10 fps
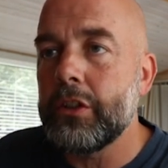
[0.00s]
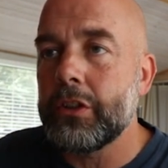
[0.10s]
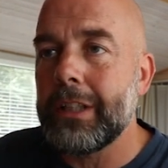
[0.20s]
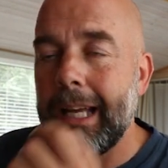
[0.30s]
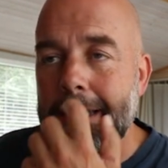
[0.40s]

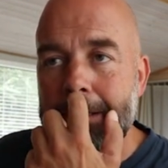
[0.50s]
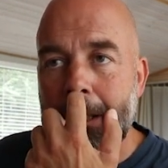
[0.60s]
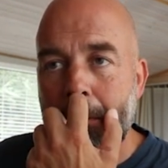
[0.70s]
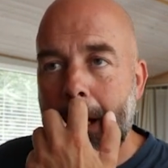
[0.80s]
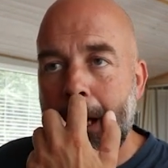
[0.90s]
research, I like to
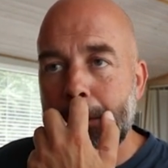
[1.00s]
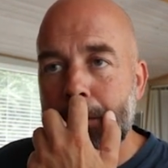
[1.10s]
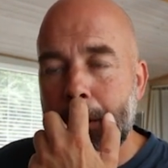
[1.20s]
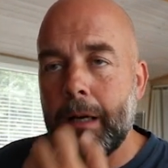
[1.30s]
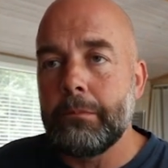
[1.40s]
see what
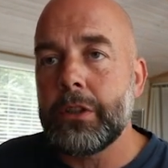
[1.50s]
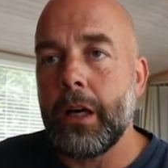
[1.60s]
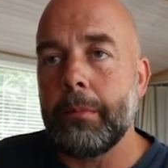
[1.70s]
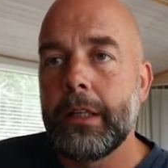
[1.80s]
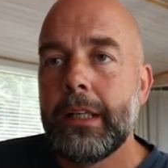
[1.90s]
else comes
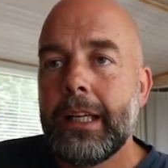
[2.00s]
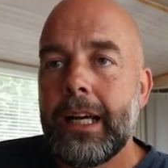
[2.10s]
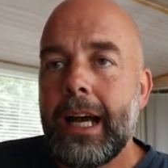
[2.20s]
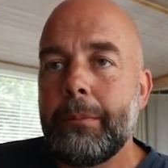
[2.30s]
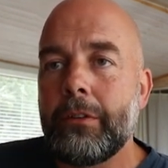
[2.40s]
up.
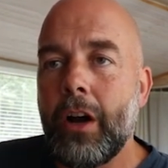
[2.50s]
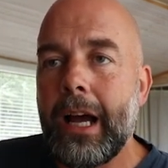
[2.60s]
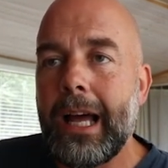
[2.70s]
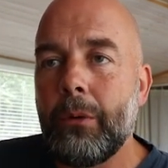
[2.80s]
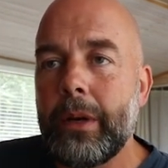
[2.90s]
And we've
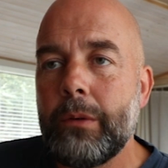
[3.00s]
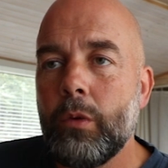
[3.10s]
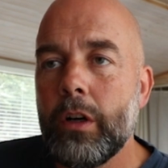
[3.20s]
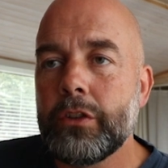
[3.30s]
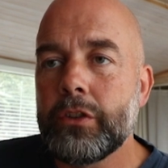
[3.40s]
got Halloween
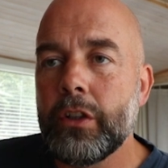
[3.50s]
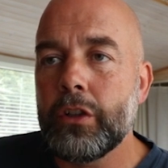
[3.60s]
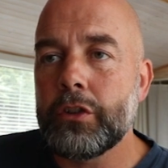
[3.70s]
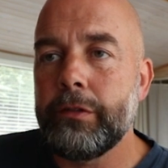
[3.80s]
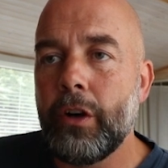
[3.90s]
word
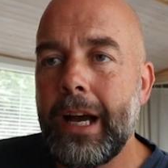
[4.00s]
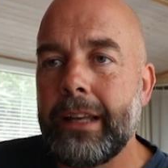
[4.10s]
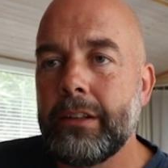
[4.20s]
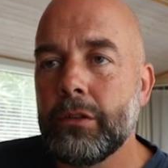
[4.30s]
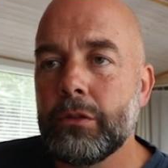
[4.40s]
search for
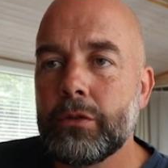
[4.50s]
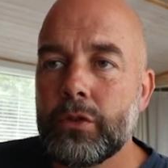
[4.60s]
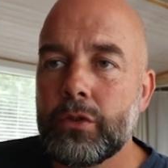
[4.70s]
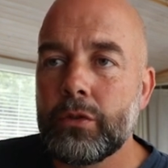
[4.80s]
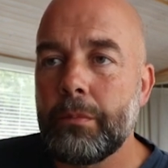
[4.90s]

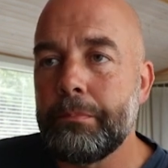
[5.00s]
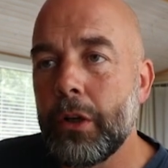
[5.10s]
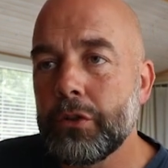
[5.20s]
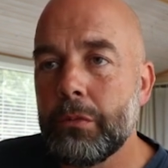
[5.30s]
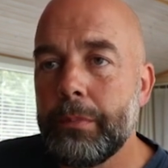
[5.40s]
adults,
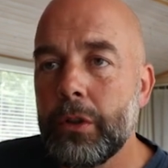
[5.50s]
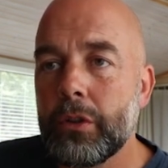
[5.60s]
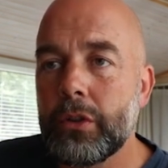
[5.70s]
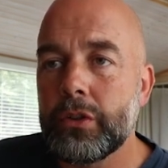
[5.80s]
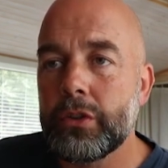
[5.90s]
puzzle
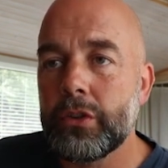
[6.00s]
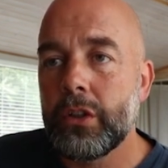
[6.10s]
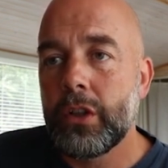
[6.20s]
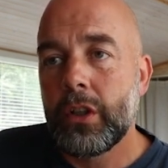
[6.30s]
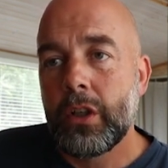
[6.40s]
books,
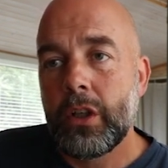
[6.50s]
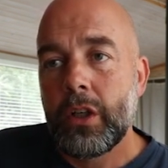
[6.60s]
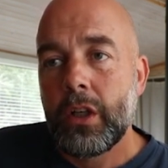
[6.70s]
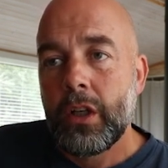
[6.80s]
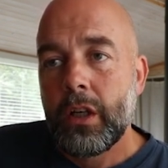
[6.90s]

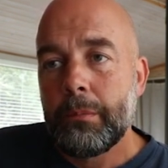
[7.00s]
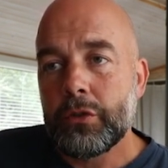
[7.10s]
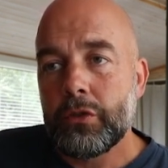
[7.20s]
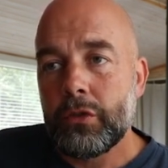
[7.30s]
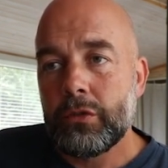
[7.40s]

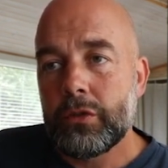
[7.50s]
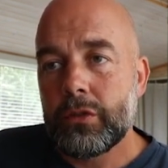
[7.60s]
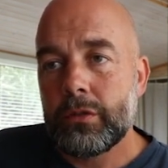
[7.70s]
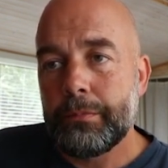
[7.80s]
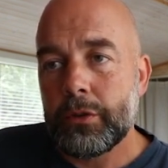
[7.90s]

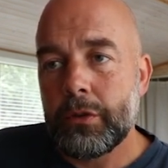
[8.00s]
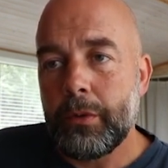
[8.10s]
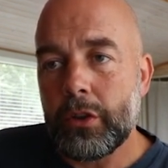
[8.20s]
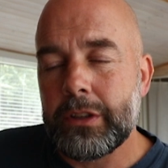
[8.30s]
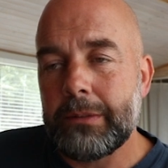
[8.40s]
puzzles. Puzzle
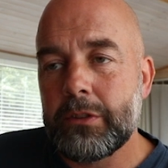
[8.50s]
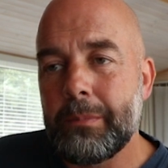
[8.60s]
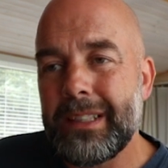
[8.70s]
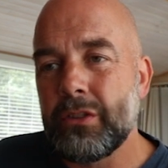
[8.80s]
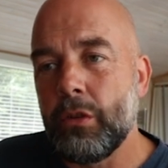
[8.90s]
books seems to
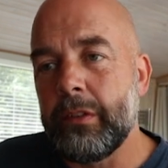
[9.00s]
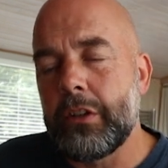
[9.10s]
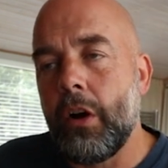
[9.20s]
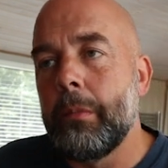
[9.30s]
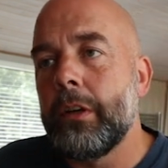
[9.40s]
be sort of a
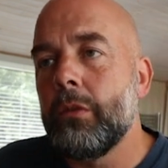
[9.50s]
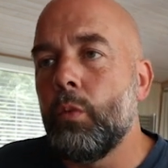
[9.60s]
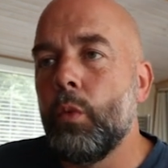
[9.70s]
dominant